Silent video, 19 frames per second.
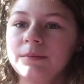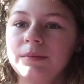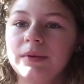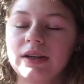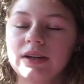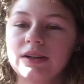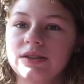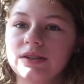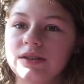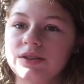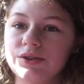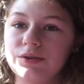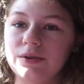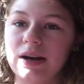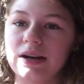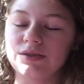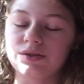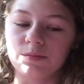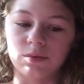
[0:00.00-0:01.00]
because
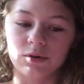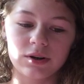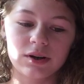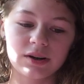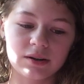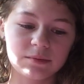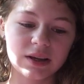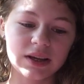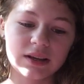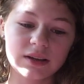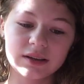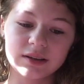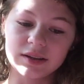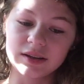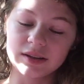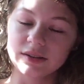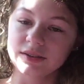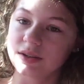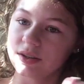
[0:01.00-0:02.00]
you guys reported me.
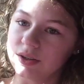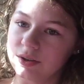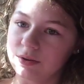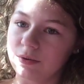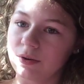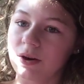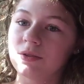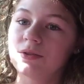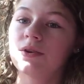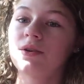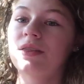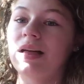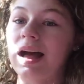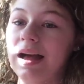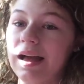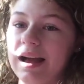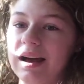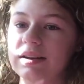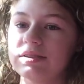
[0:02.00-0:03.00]
You all know
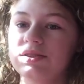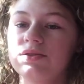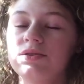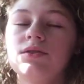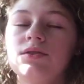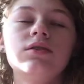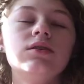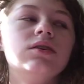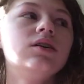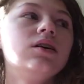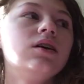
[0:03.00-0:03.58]
that hassle.